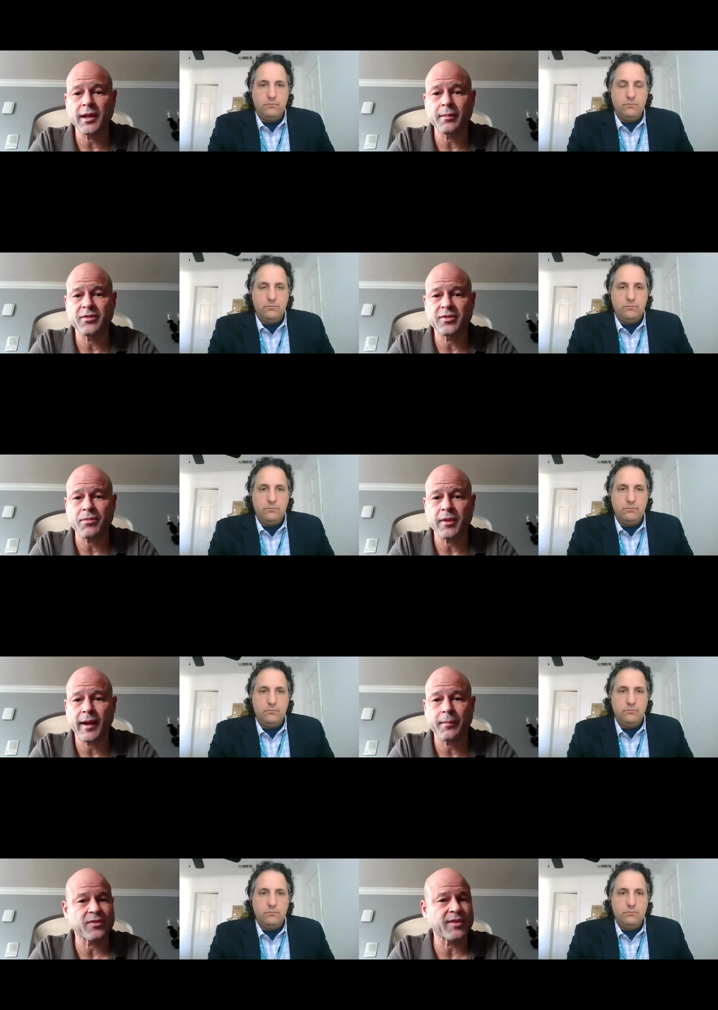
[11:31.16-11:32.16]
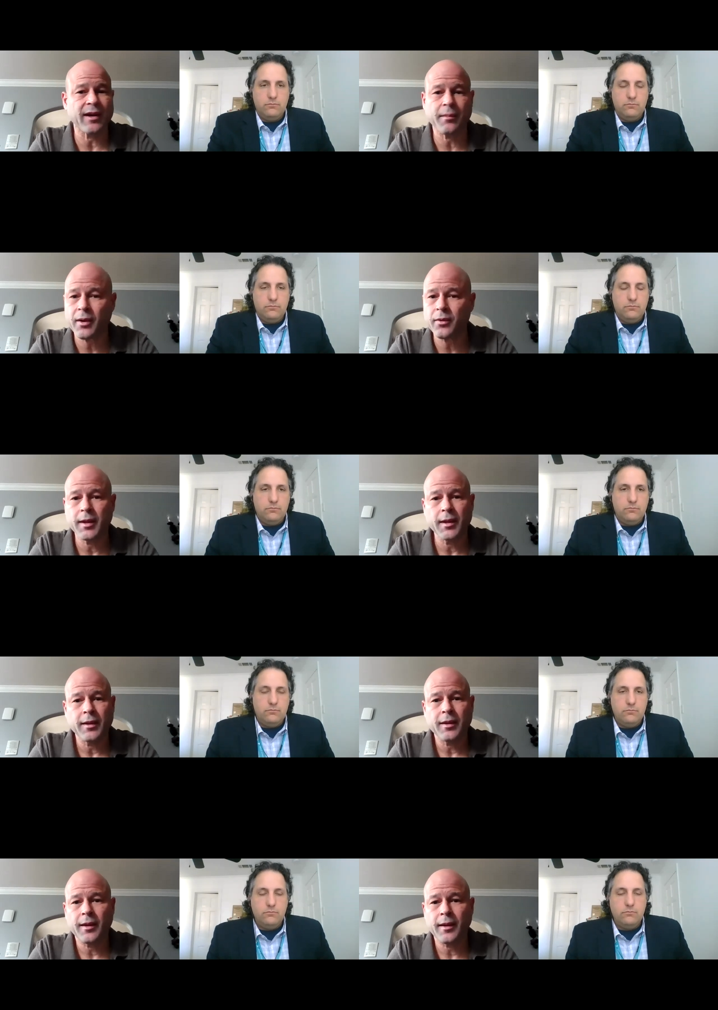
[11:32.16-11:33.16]
Speaker 1: going to be something that I'm excited about.
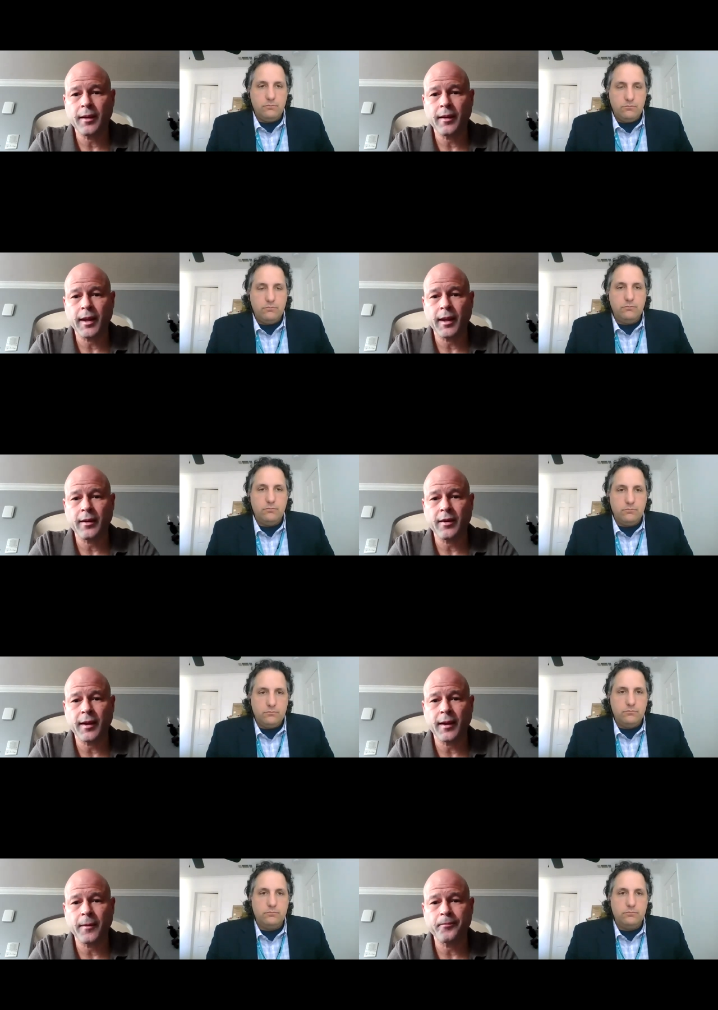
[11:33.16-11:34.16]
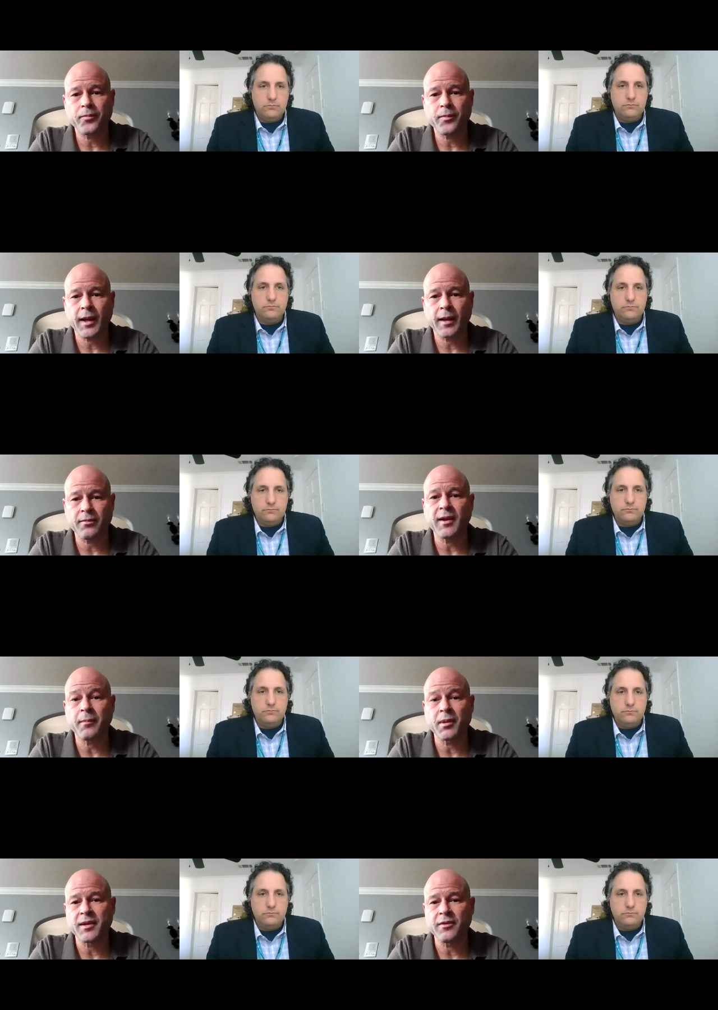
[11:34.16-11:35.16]
Uh, and uh, and I and
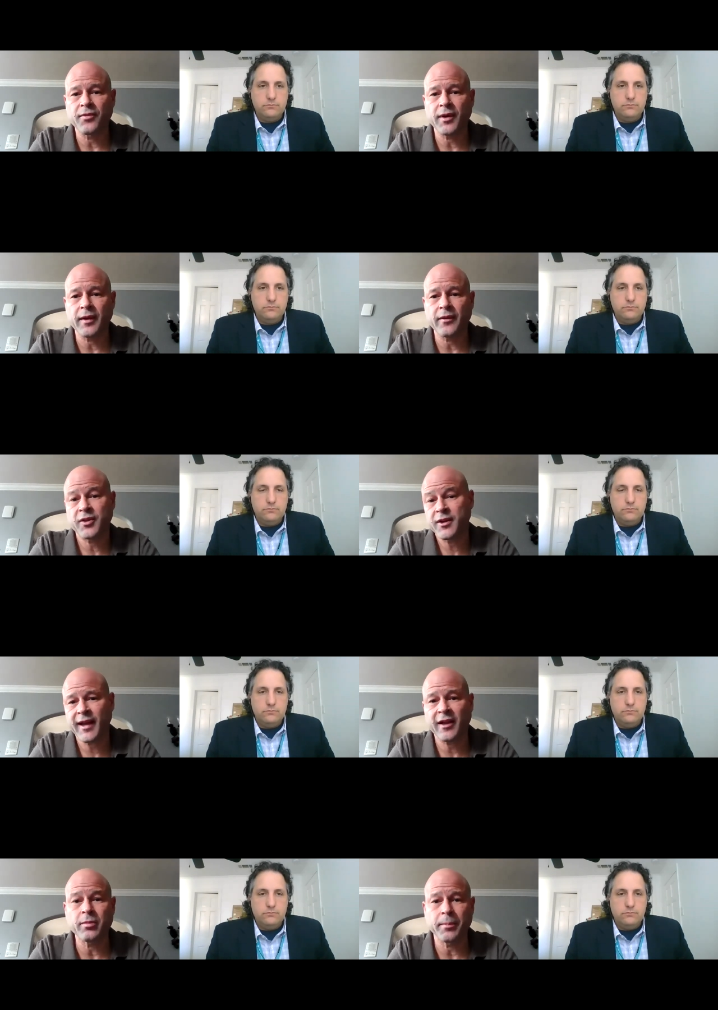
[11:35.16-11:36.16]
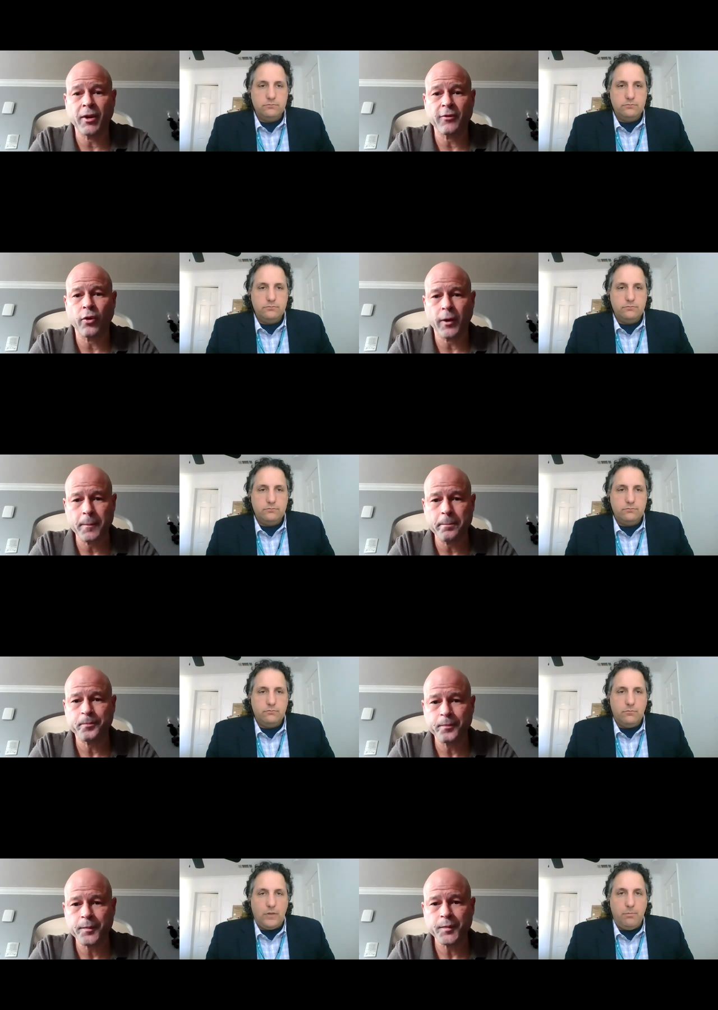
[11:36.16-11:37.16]
I believe uh, the city of Dallas will be better for it.
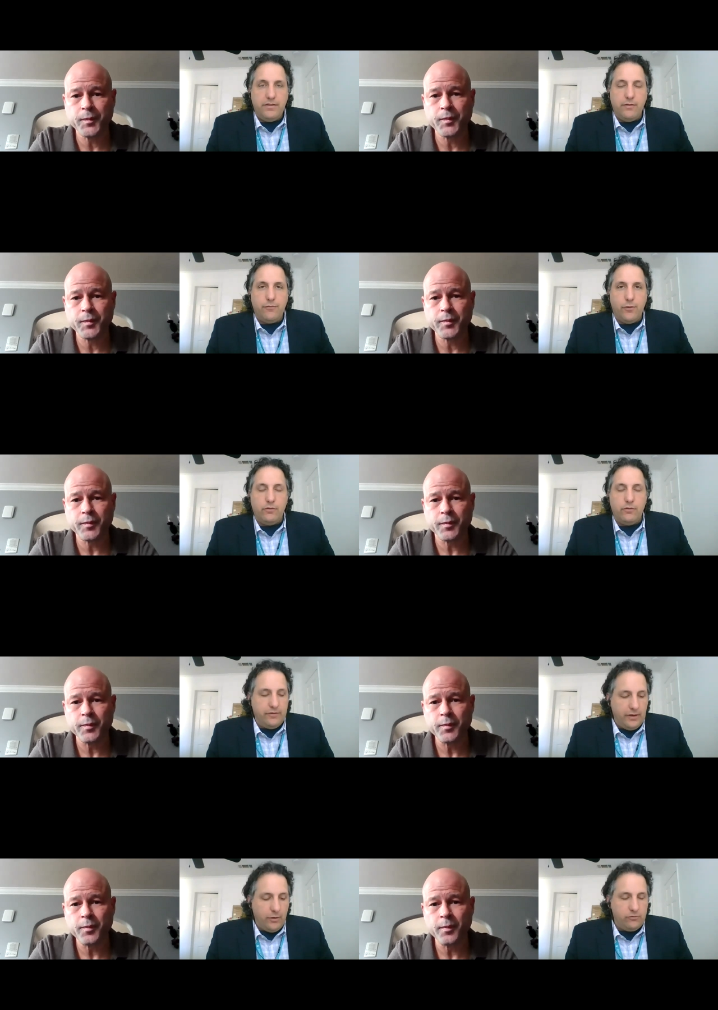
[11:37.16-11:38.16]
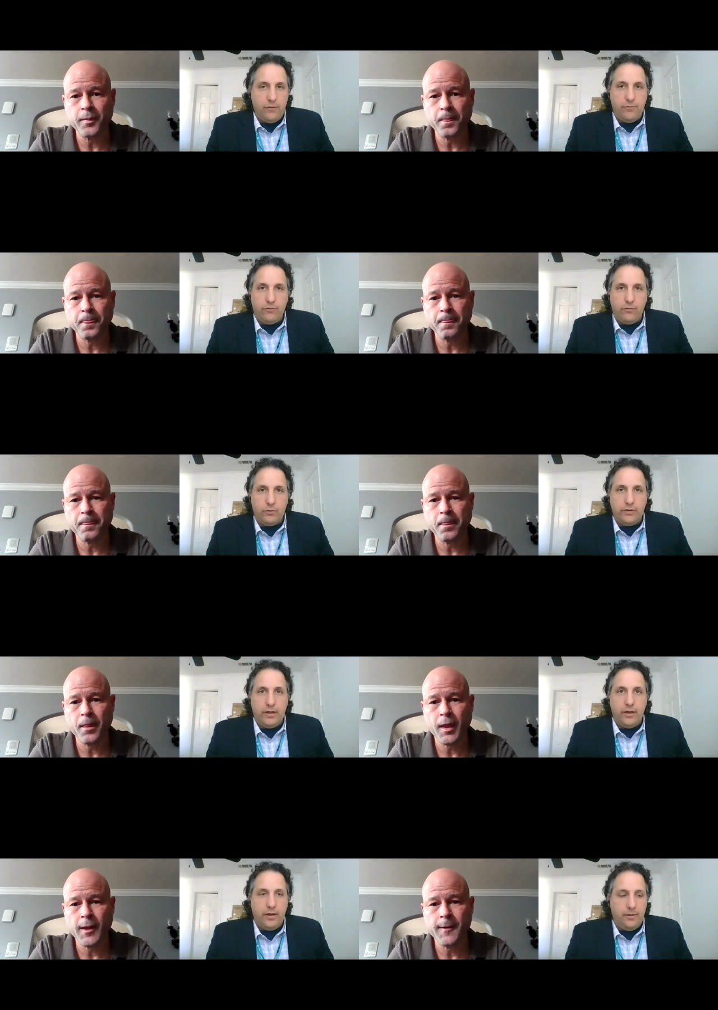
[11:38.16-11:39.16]
Speaker 2: Being the first Latino chief is certainly
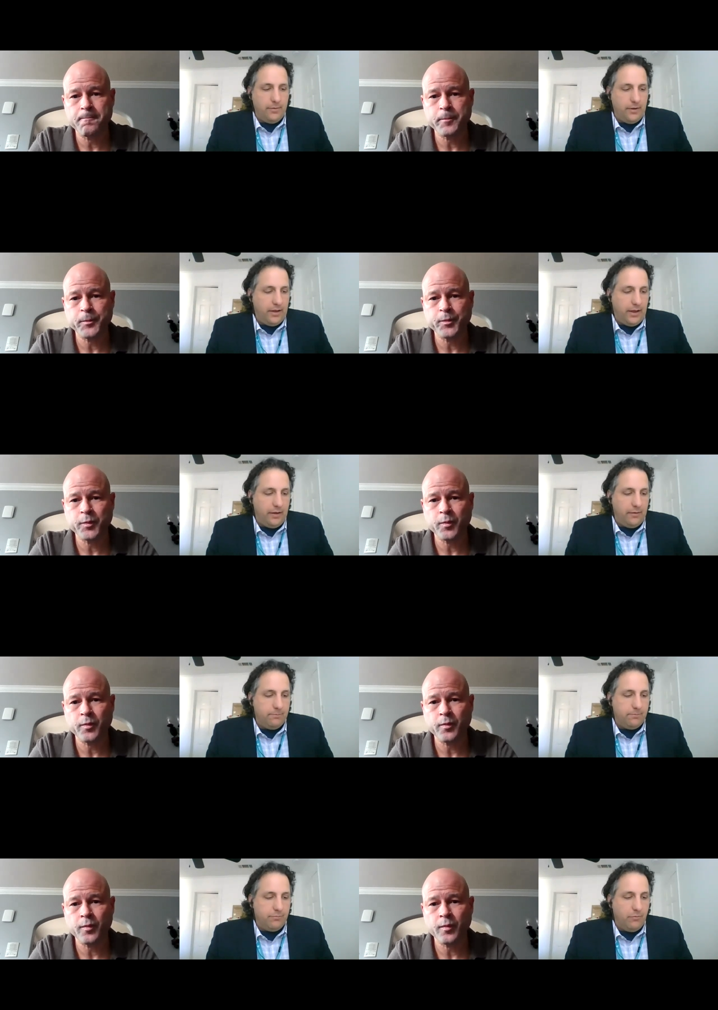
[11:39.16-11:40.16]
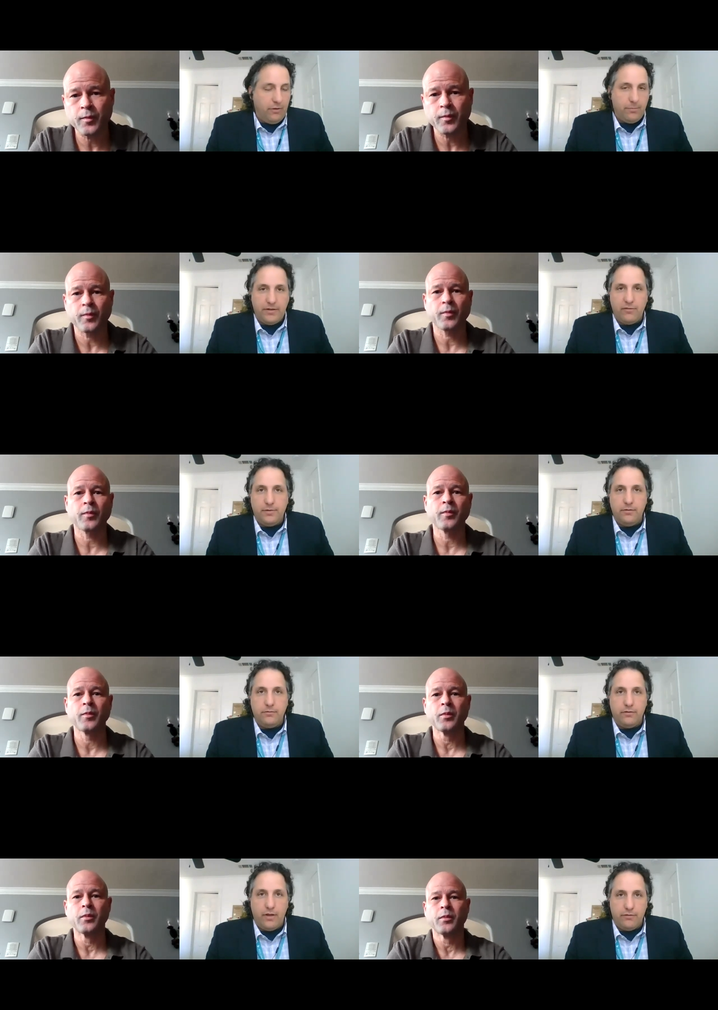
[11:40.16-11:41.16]
a, a something that's been
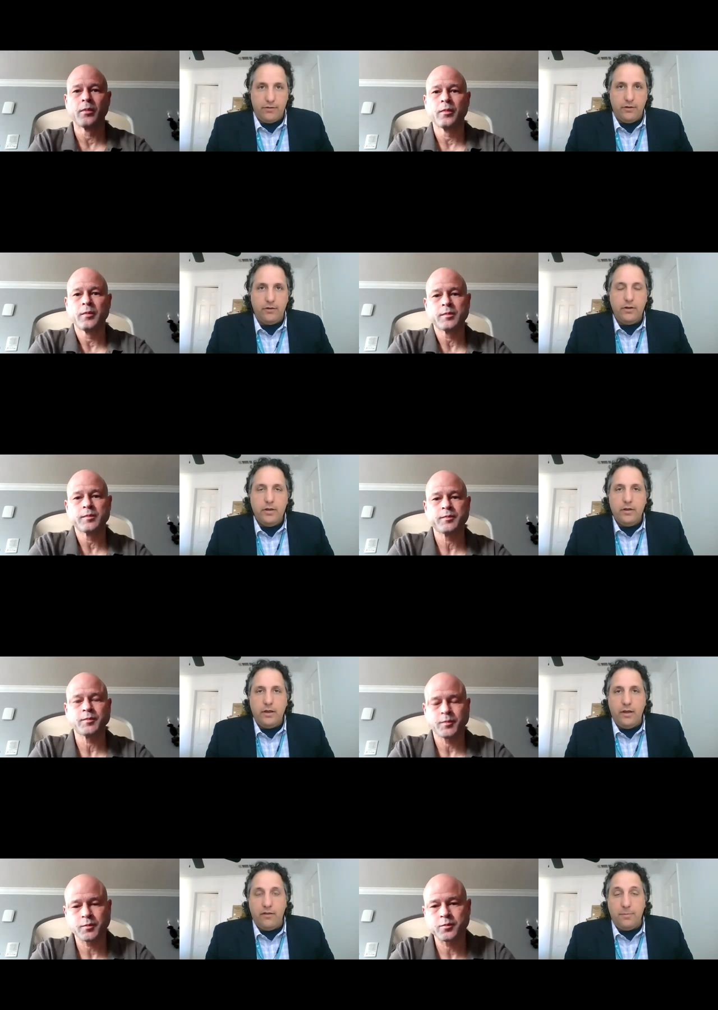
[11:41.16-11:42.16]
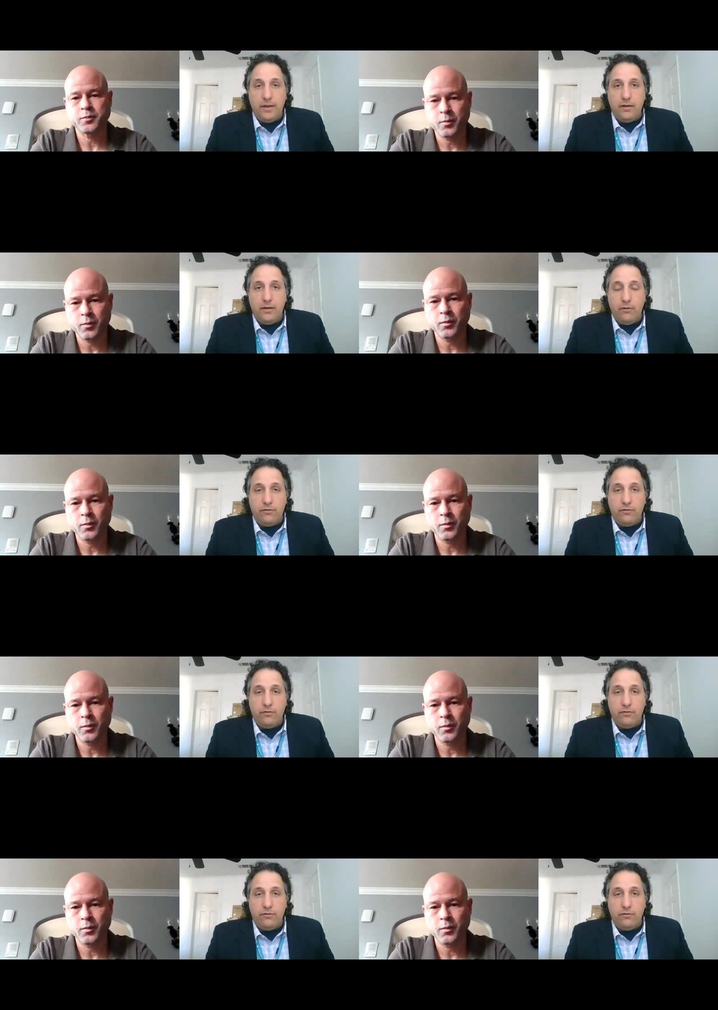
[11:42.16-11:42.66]
discussed here uh, as being you know